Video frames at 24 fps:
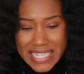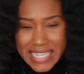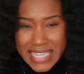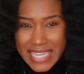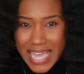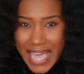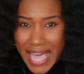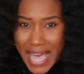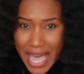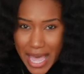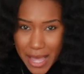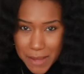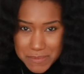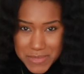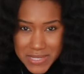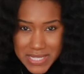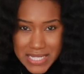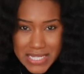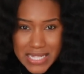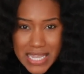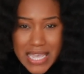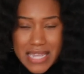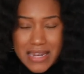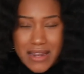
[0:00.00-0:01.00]
gaps
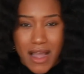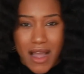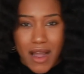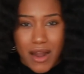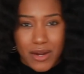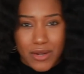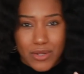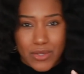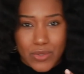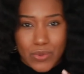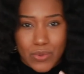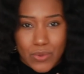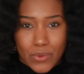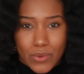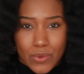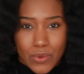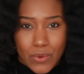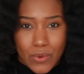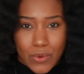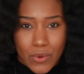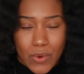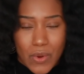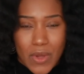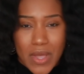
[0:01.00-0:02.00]
in our
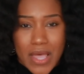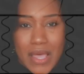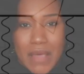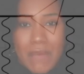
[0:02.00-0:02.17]
cuticle,